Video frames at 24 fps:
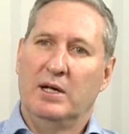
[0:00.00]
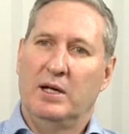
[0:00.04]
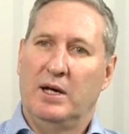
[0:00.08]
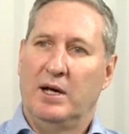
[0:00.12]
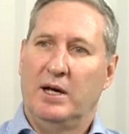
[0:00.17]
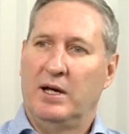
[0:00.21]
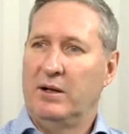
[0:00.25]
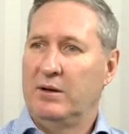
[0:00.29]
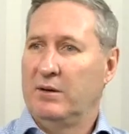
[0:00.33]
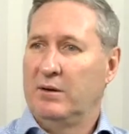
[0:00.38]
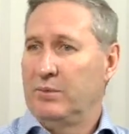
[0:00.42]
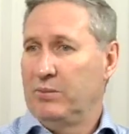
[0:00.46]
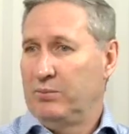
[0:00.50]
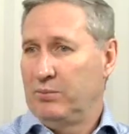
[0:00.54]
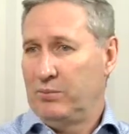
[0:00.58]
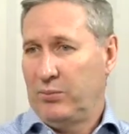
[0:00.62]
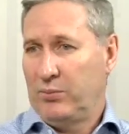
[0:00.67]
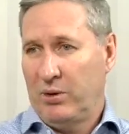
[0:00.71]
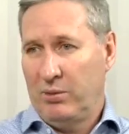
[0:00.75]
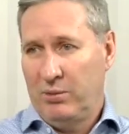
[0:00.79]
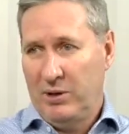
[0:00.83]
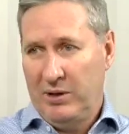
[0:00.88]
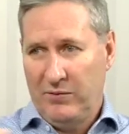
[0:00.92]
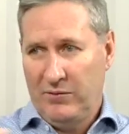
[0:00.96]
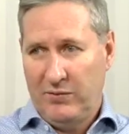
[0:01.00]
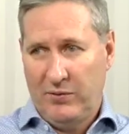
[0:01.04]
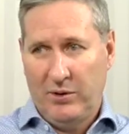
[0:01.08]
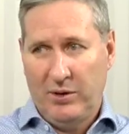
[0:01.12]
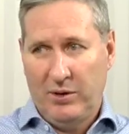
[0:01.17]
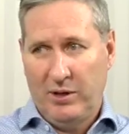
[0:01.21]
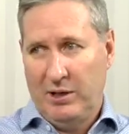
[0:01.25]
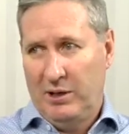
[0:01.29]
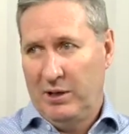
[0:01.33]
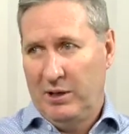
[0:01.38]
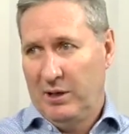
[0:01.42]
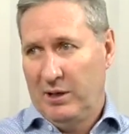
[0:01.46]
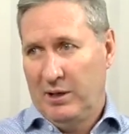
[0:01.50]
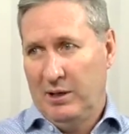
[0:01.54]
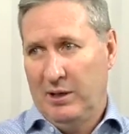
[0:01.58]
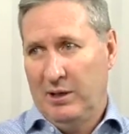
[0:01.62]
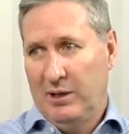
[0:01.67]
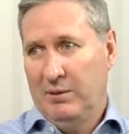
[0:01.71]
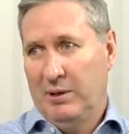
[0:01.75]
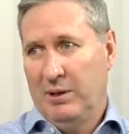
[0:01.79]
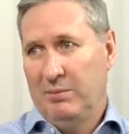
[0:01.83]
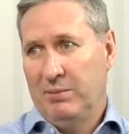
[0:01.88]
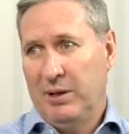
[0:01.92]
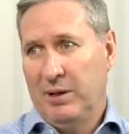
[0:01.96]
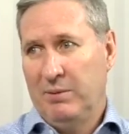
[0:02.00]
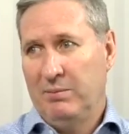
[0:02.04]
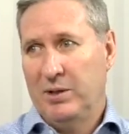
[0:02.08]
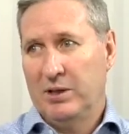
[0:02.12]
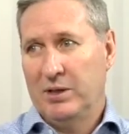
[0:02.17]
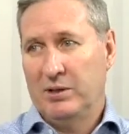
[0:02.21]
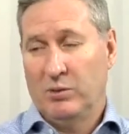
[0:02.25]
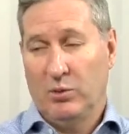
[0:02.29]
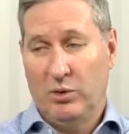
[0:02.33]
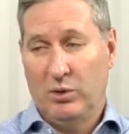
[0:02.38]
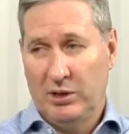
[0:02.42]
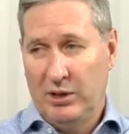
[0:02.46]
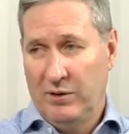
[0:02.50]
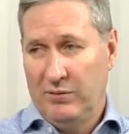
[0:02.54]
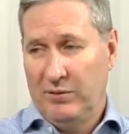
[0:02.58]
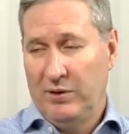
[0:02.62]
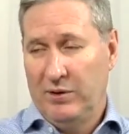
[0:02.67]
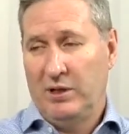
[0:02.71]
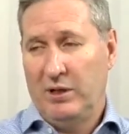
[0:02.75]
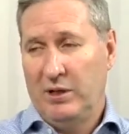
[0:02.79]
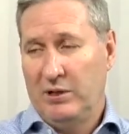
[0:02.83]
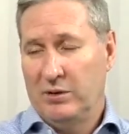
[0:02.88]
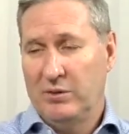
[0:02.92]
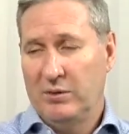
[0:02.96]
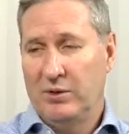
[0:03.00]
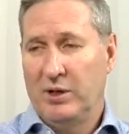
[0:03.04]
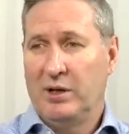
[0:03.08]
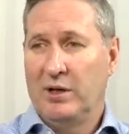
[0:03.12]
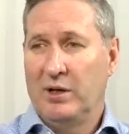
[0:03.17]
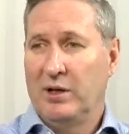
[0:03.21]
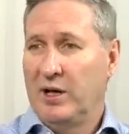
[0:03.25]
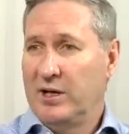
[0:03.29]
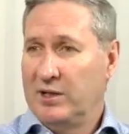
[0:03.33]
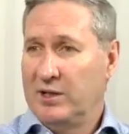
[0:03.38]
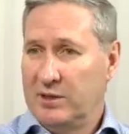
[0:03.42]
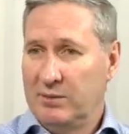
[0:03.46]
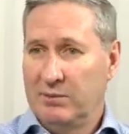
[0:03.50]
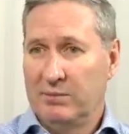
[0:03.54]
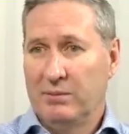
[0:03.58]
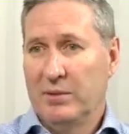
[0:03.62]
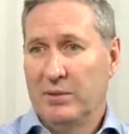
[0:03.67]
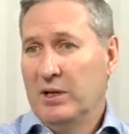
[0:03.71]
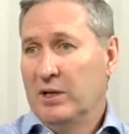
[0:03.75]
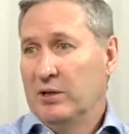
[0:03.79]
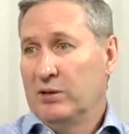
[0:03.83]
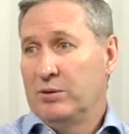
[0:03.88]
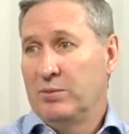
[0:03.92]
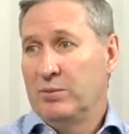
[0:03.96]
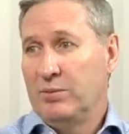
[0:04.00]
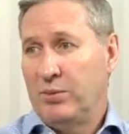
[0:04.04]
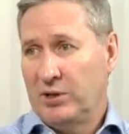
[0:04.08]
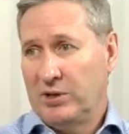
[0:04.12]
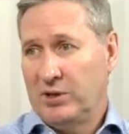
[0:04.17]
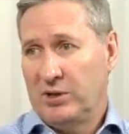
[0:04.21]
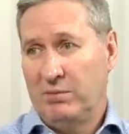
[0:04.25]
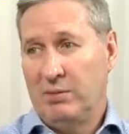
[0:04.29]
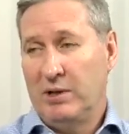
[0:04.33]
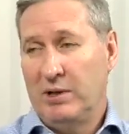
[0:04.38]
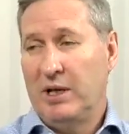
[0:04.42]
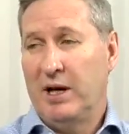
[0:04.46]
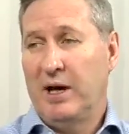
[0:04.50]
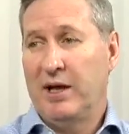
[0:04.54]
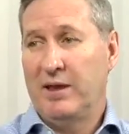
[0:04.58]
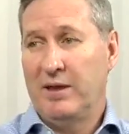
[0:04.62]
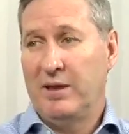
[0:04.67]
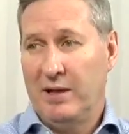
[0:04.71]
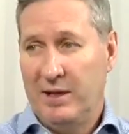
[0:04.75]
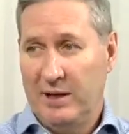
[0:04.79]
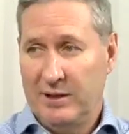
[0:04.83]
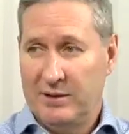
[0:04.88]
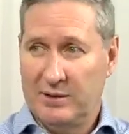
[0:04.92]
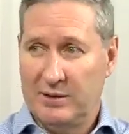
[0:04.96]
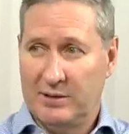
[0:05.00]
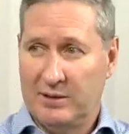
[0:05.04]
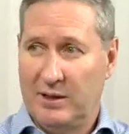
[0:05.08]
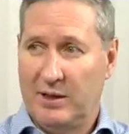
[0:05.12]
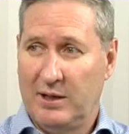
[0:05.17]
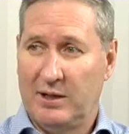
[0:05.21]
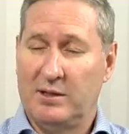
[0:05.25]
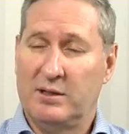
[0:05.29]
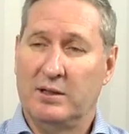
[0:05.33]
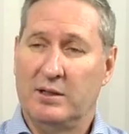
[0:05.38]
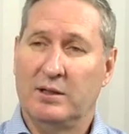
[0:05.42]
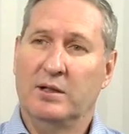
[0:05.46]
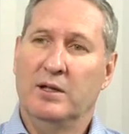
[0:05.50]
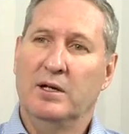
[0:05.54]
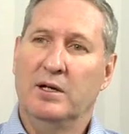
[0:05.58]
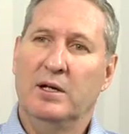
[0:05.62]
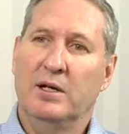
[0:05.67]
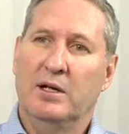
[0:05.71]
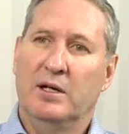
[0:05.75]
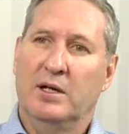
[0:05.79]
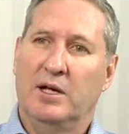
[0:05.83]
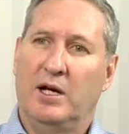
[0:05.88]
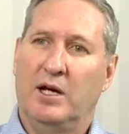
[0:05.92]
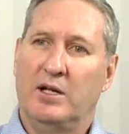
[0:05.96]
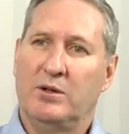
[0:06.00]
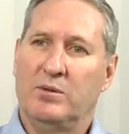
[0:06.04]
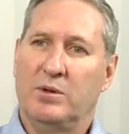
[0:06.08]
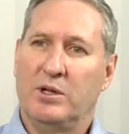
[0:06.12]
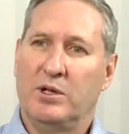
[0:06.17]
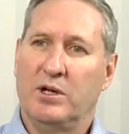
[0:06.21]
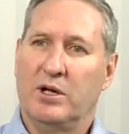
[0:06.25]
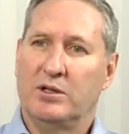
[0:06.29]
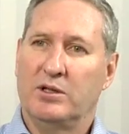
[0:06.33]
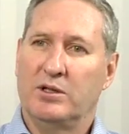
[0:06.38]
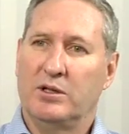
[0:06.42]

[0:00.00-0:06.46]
and probably further uh, amendments, well, definitely to regulation, to possibly other legislation as we go.